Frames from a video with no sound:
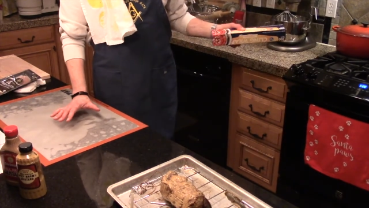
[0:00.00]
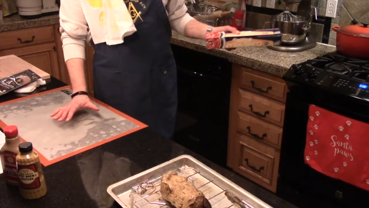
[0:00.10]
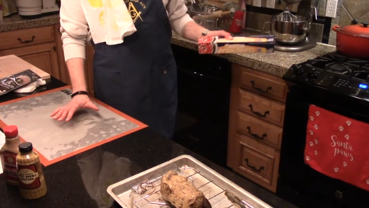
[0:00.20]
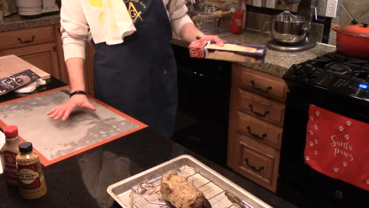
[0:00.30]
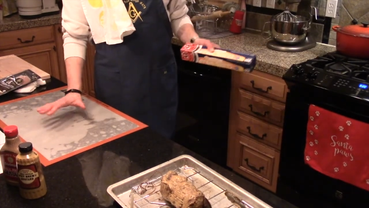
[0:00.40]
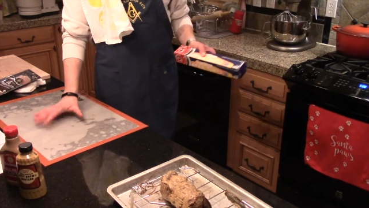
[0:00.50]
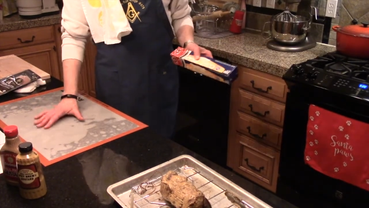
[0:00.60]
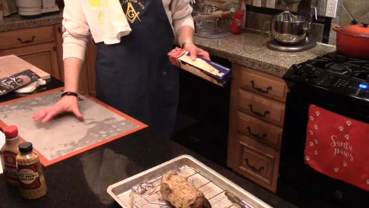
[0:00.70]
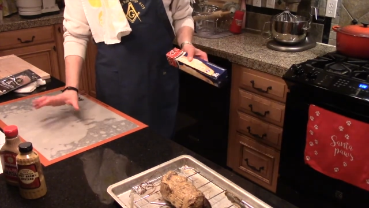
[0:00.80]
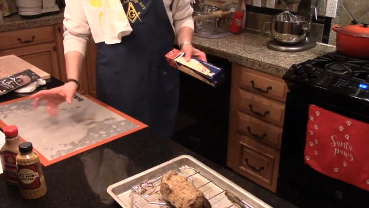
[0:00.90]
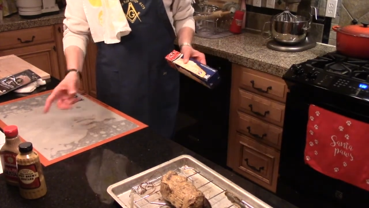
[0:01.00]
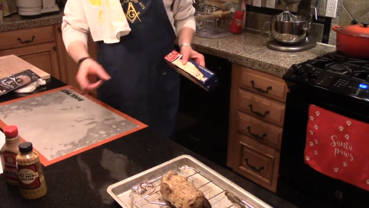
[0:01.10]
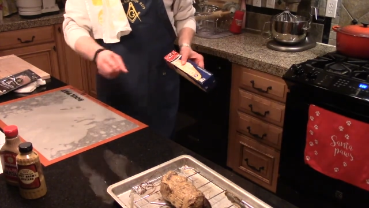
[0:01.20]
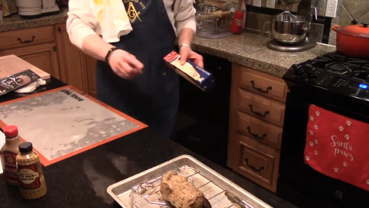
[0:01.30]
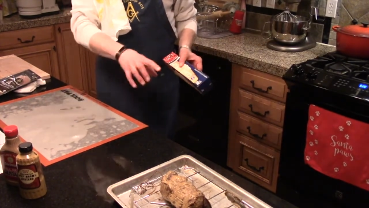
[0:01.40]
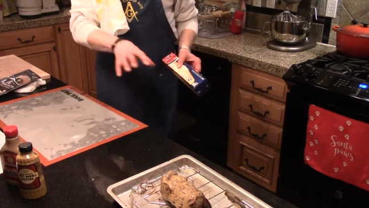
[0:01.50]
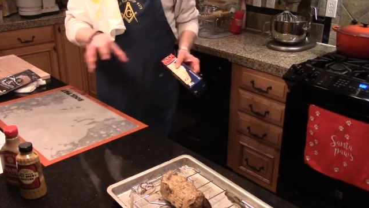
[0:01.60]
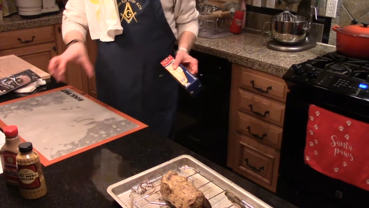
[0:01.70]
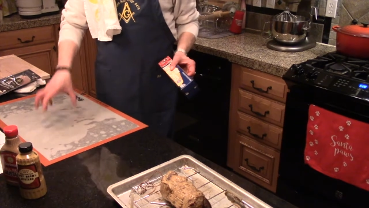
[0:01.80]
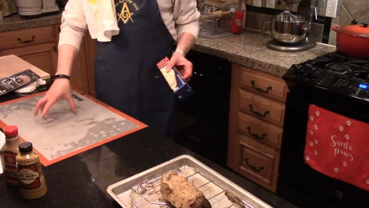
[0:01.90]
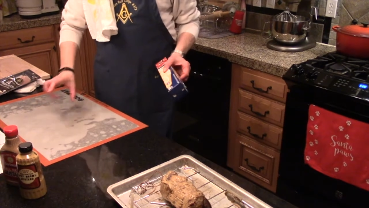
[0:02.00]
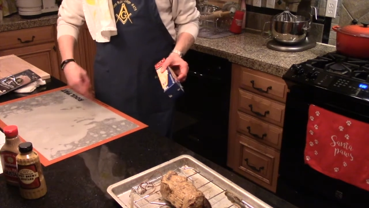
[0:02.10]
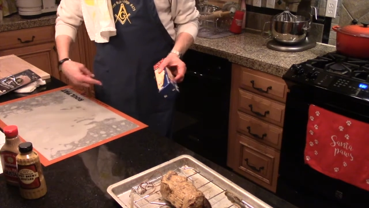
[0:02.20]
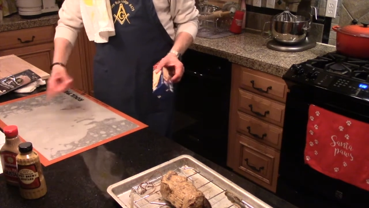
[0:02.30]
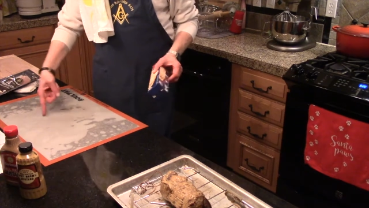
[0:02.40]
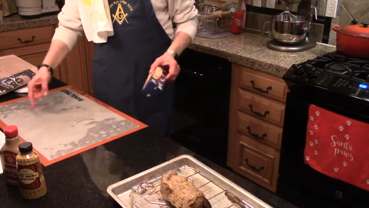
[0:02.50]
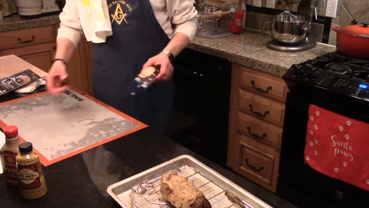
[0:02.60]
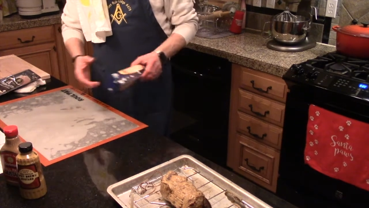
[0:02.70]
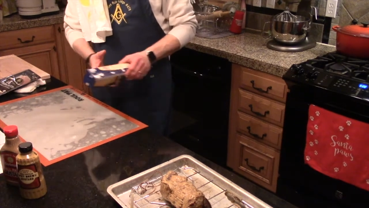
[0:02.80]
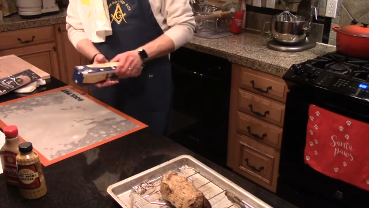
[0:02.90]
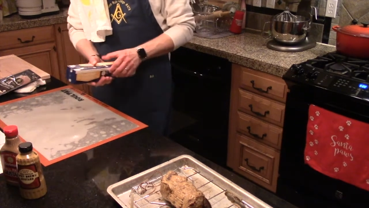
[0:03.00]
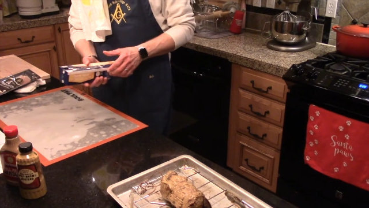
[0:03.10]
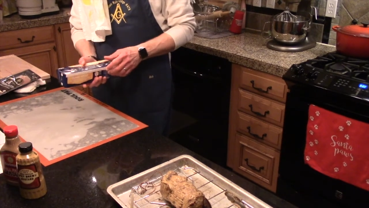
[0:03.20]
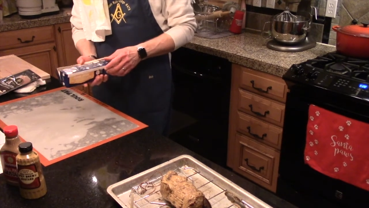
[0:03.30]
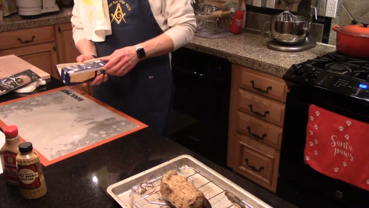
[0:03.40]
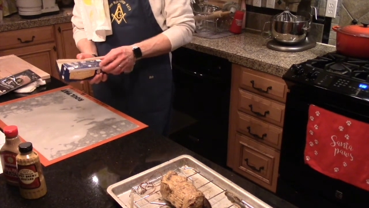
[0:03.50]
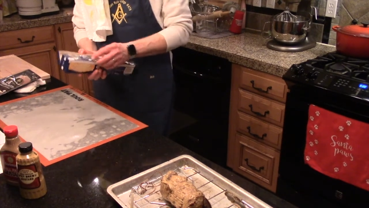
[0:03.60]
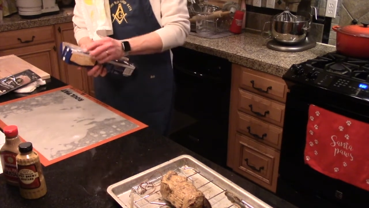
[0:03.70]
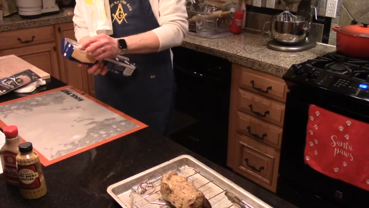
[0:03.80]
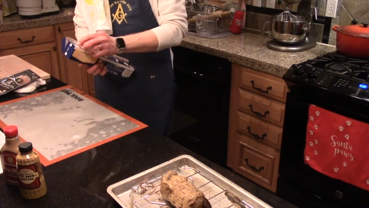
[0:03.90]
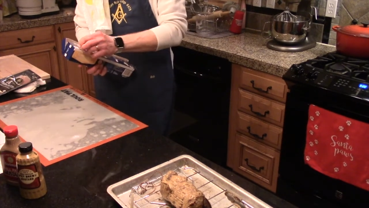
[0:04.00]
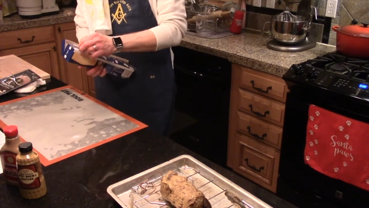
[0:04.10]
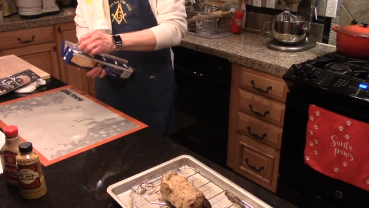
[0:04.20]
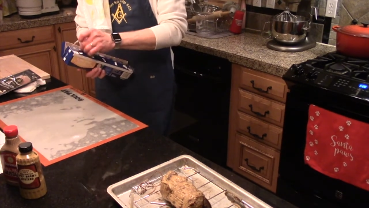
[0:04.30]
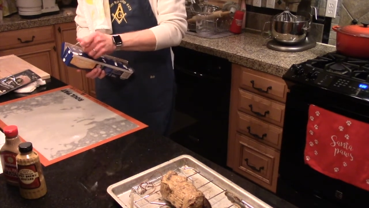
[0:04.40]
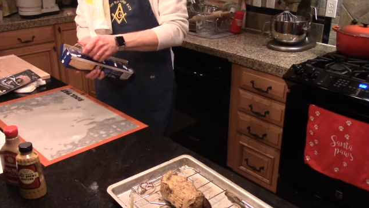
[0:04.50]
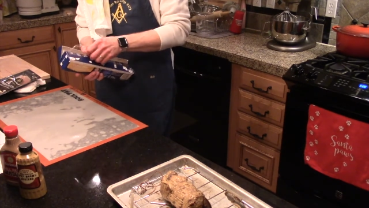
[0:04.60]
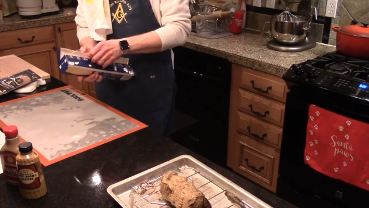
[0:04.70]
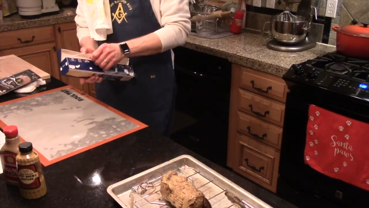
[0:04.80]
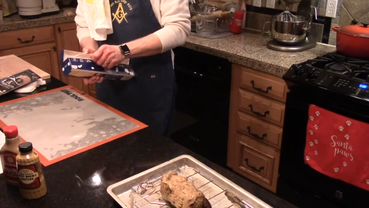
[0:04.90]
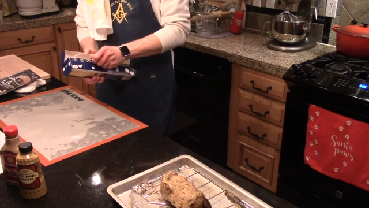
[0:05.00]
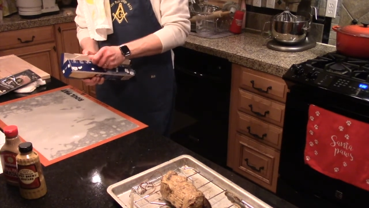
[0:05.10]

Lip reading: (no speaker visible)